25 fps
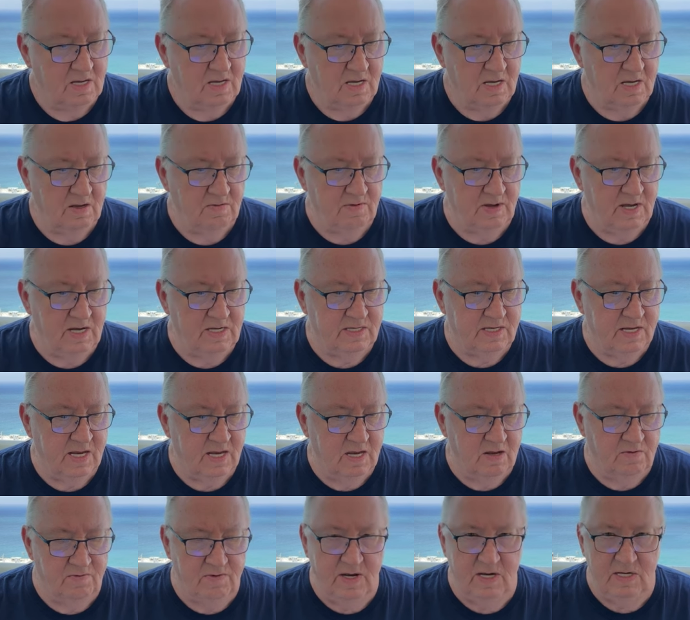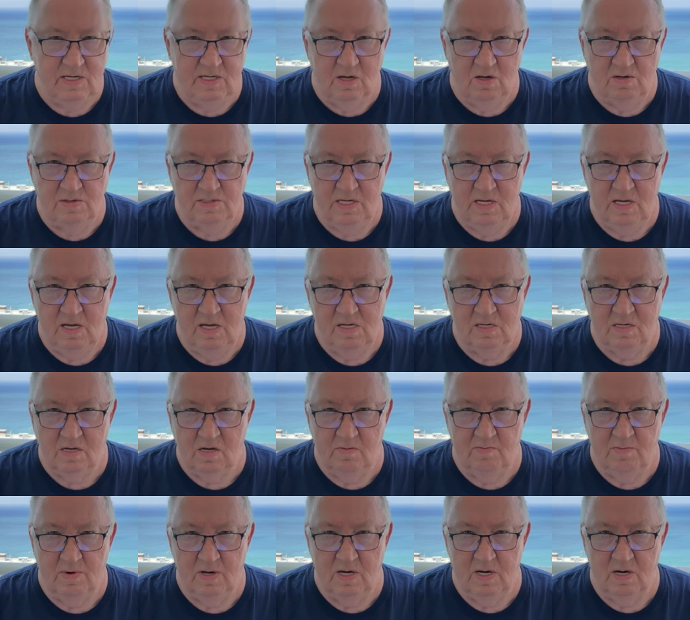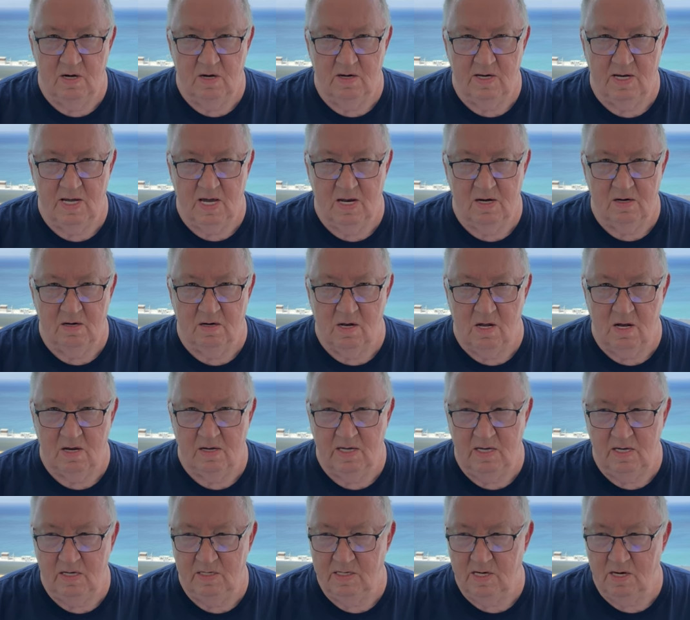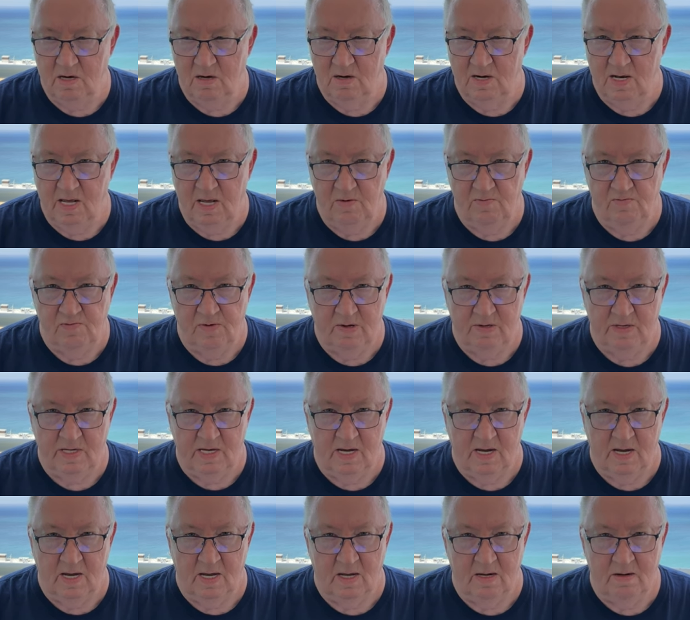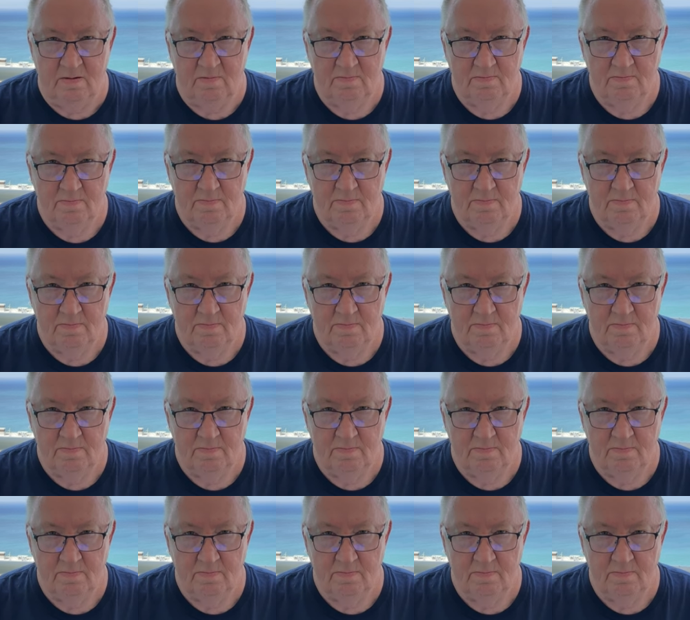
If, it, if he tells you he's going to be here at nine o'clock, he's here at eight fifty-nine,